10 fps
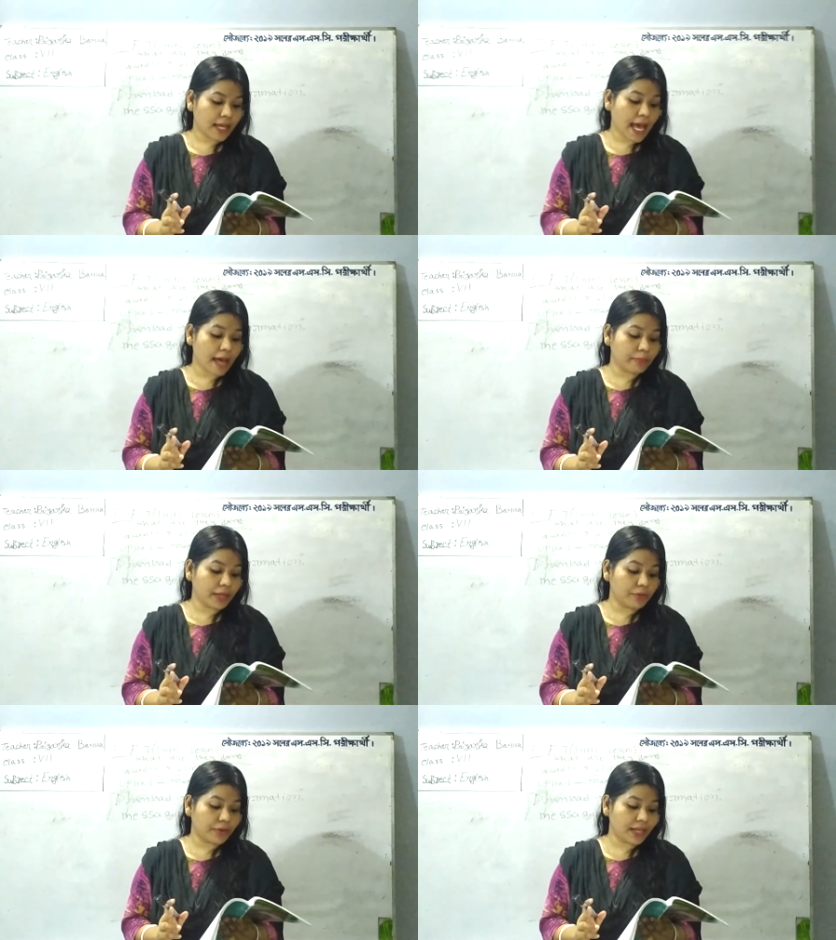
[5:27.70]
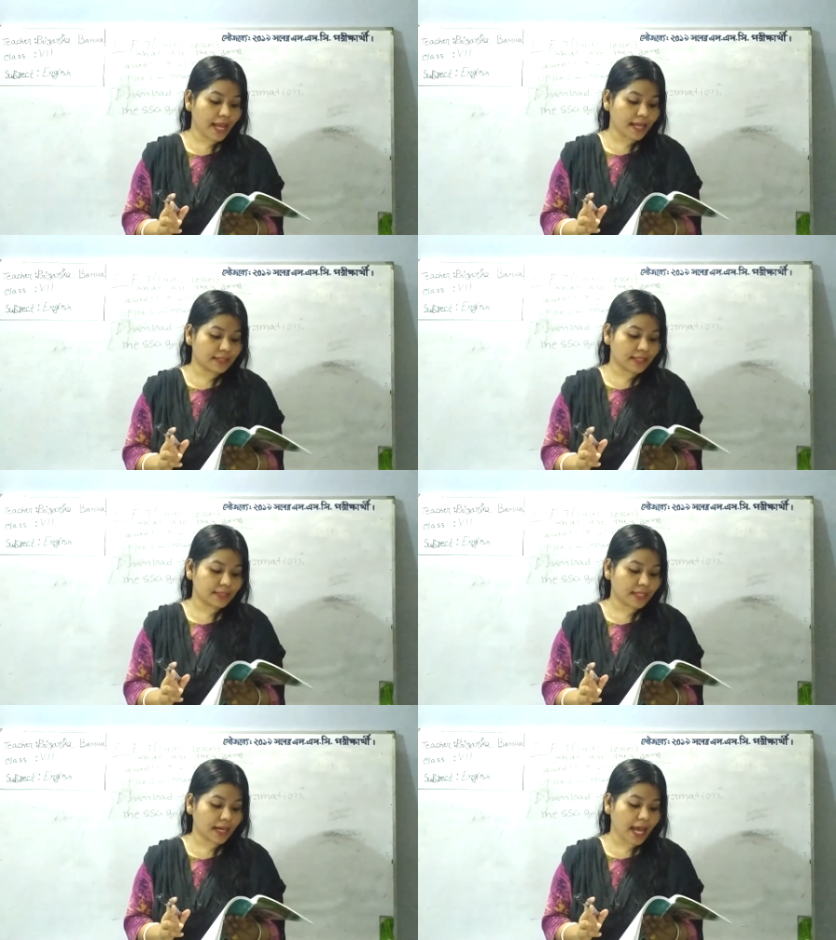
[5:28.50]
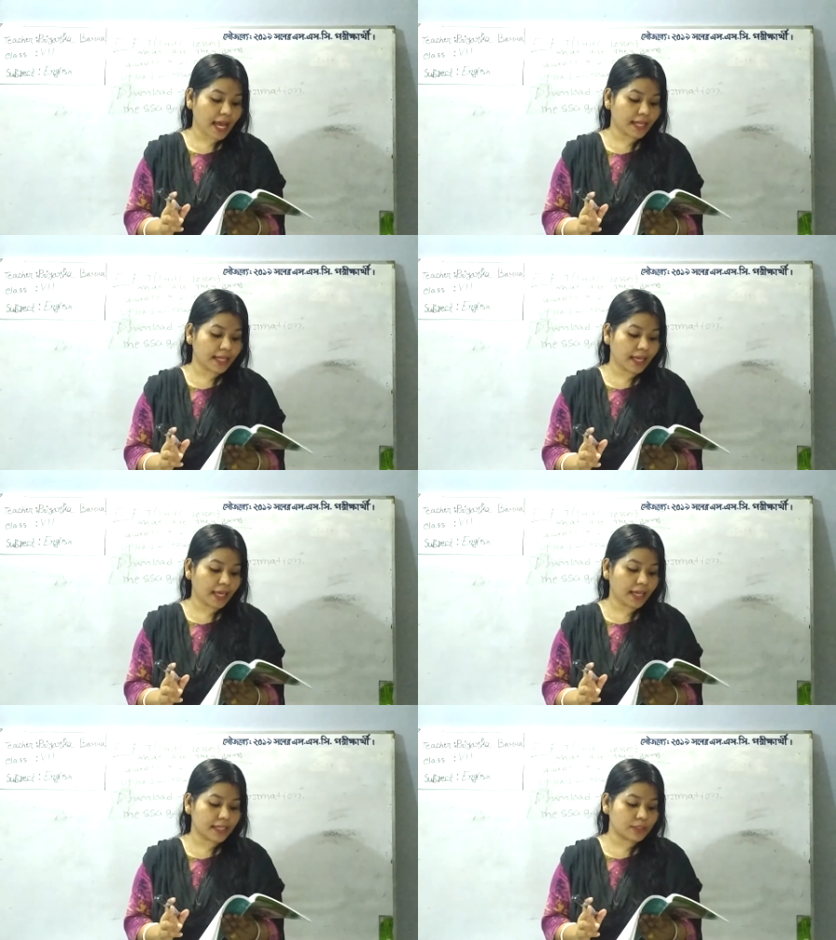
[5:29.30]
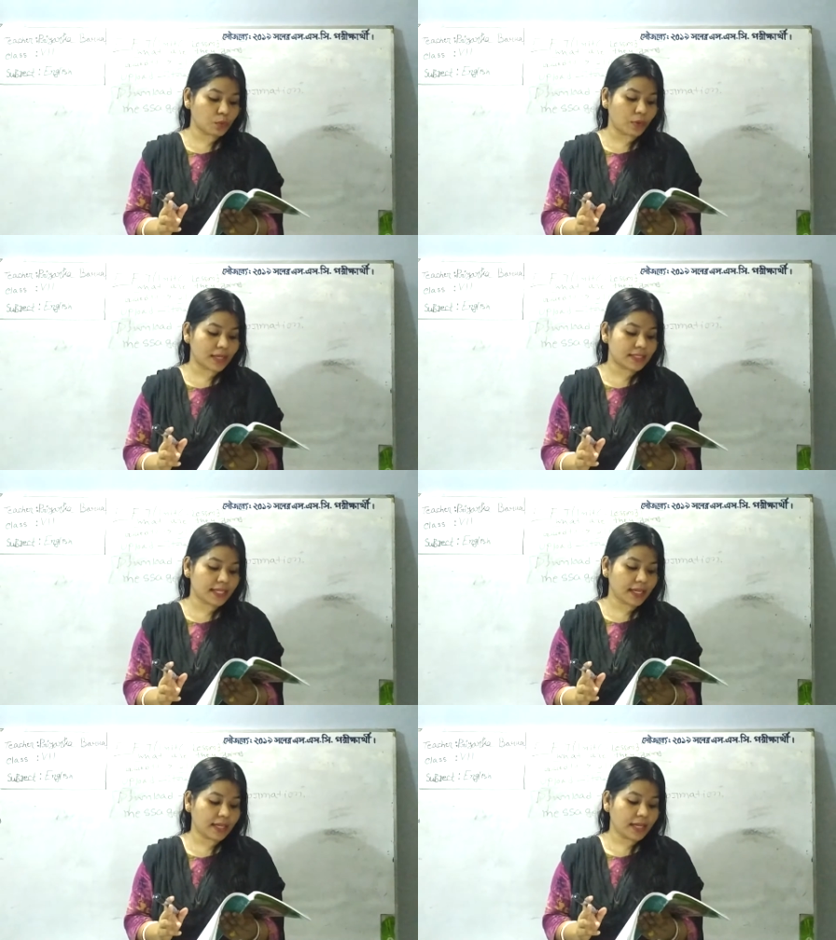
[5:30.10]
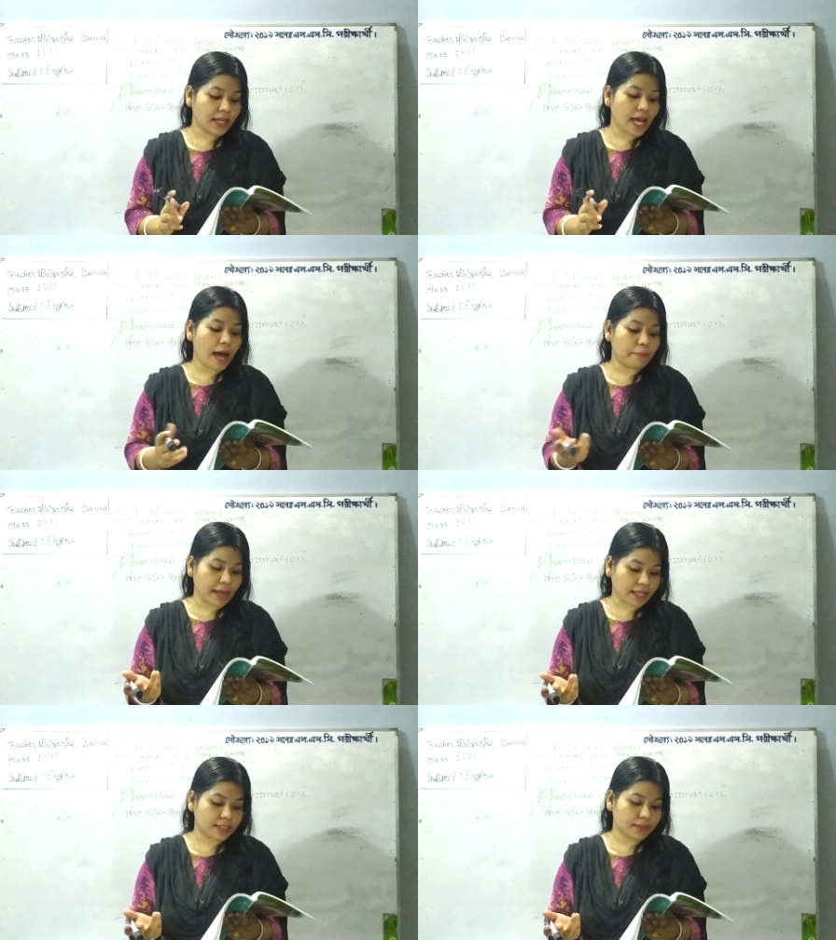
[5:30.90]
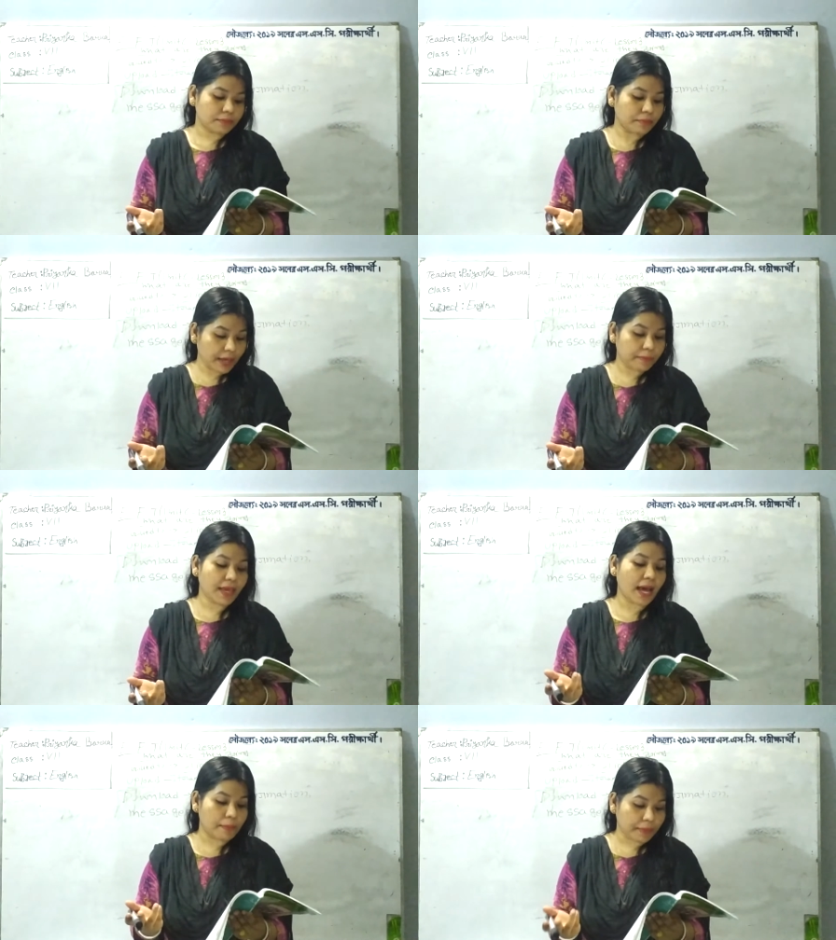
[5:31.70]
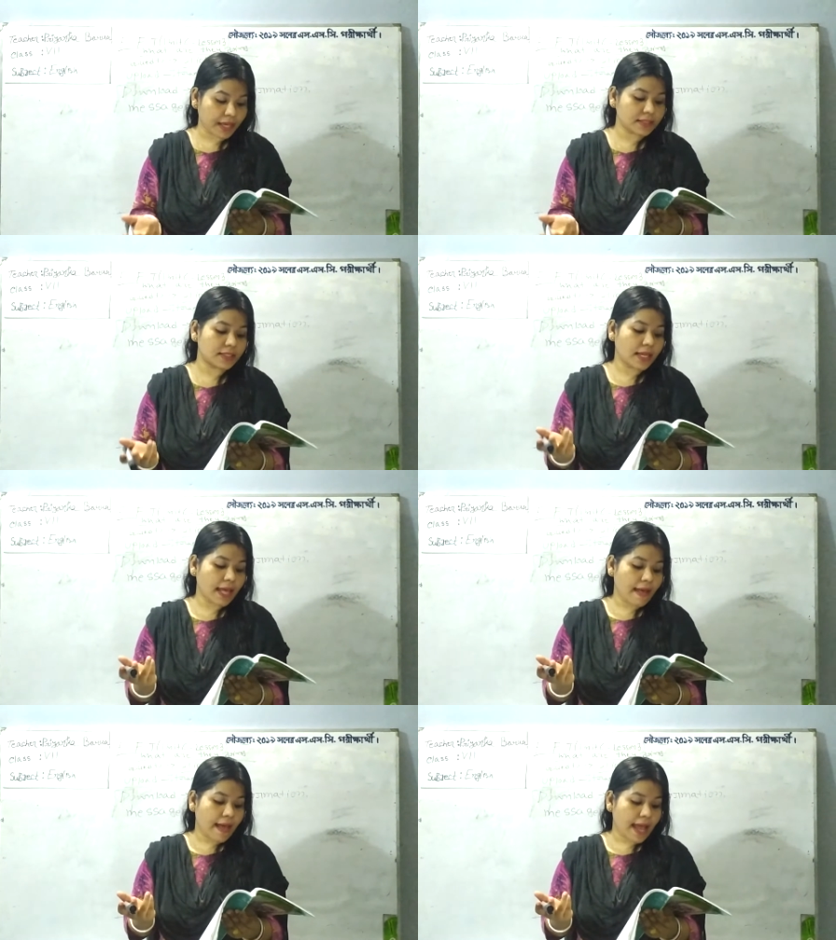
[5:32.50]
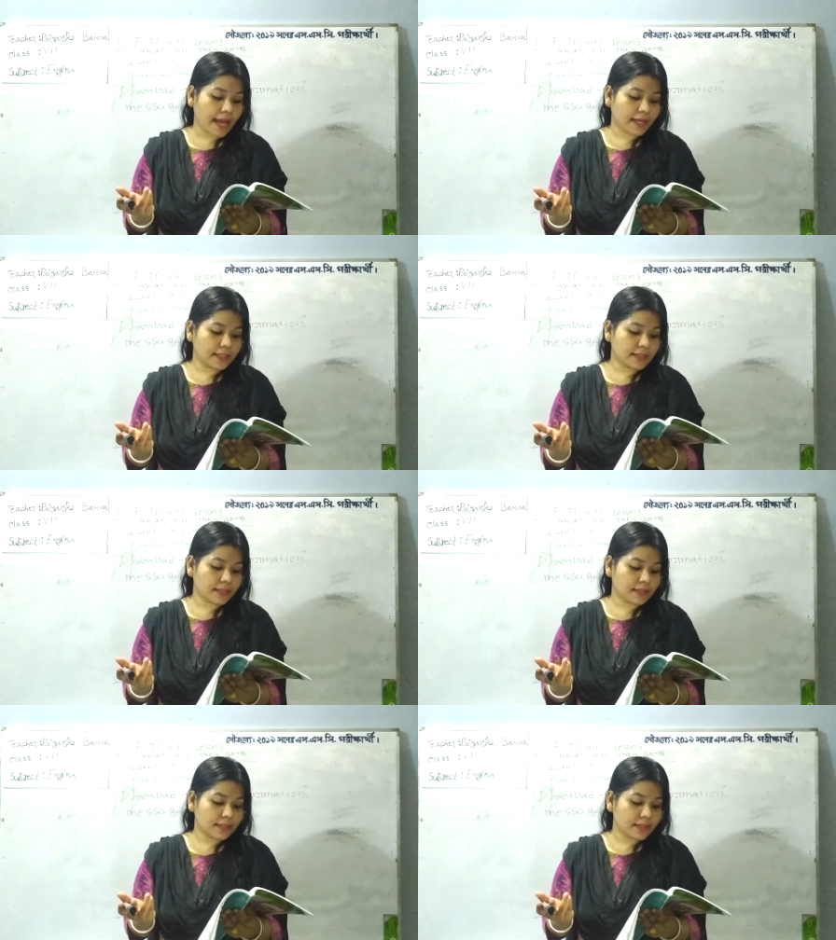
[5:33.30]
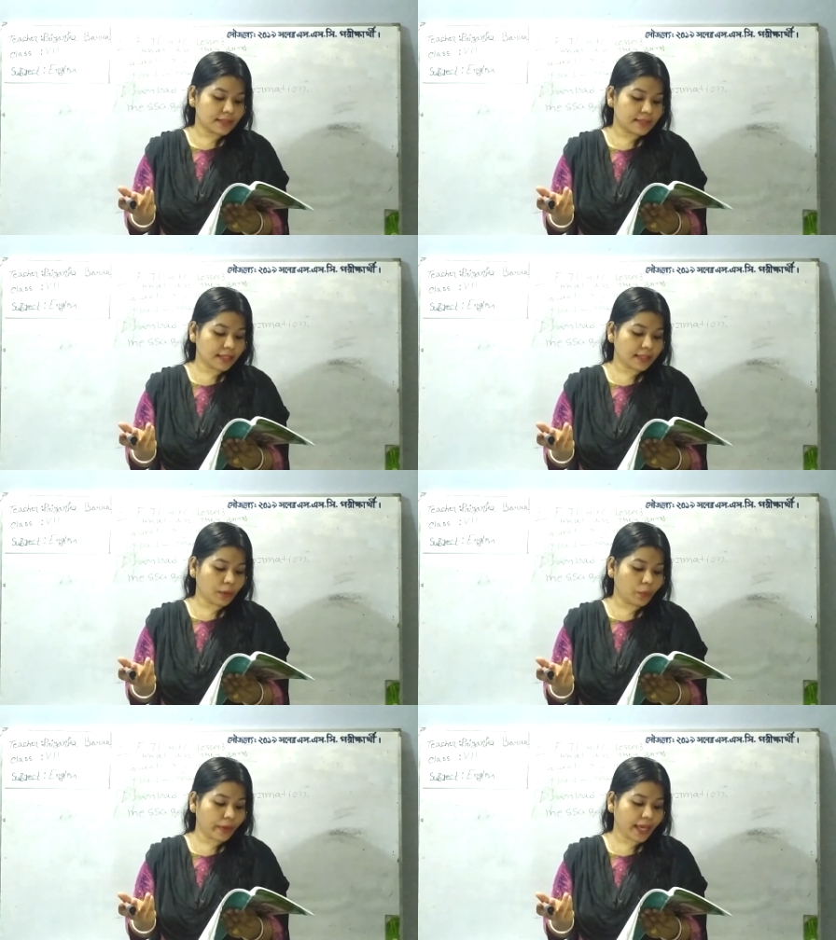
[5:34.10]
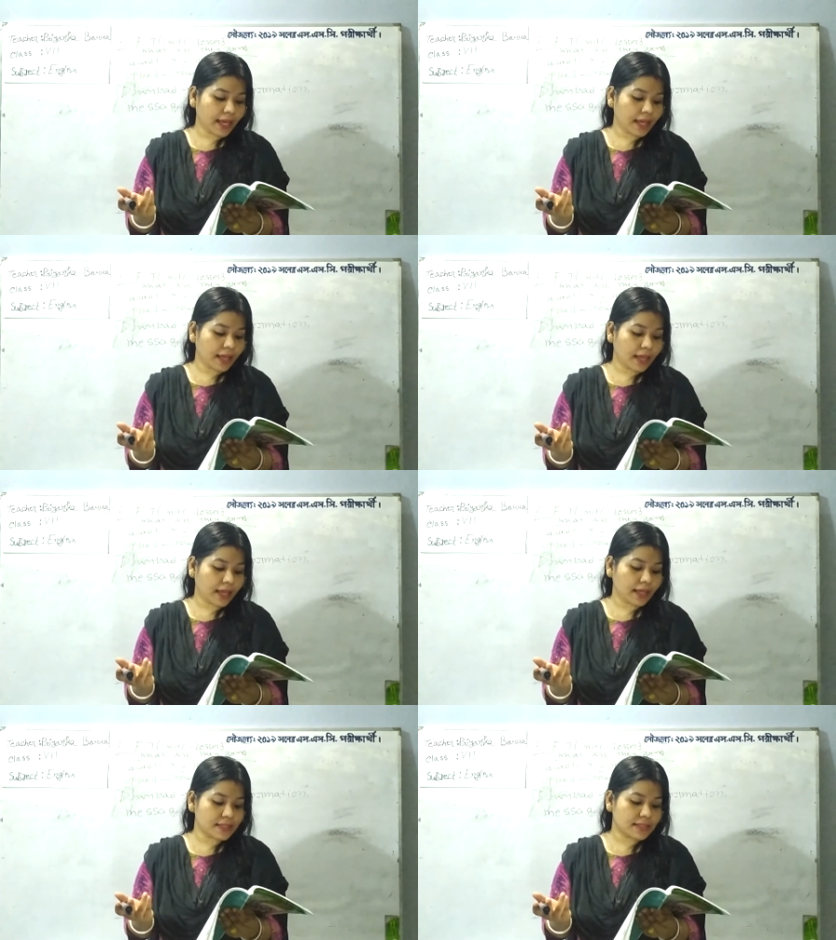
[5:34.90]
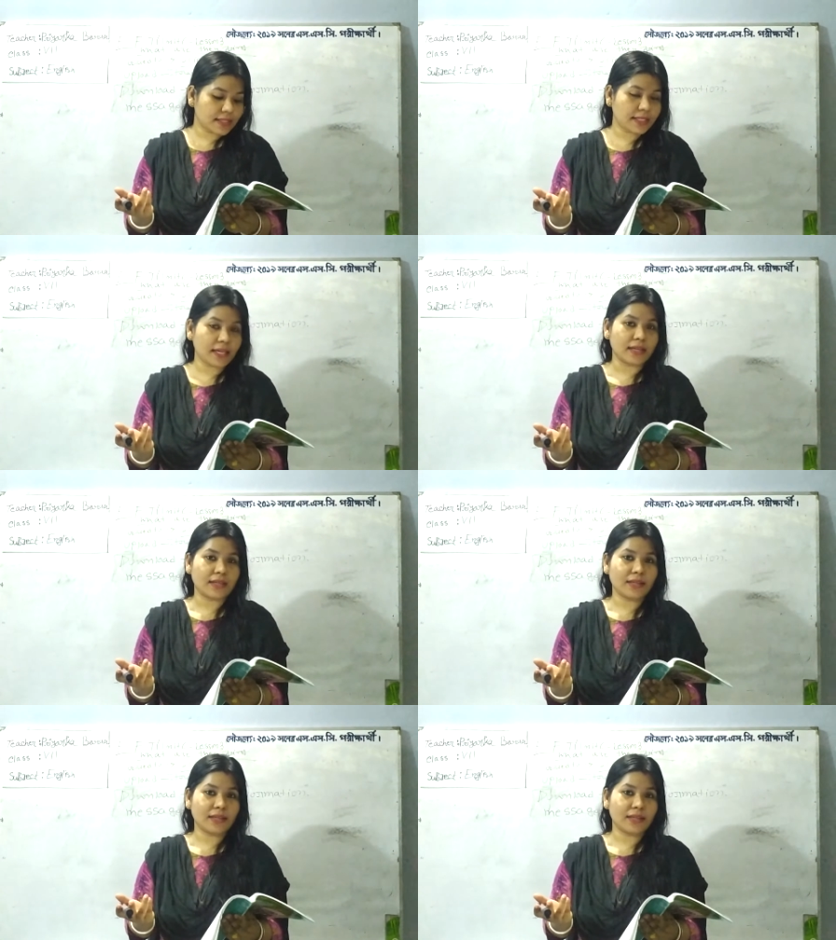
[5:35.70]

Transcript: having relaxation and he is watching a match, maybe a match, and see the way he is sitting,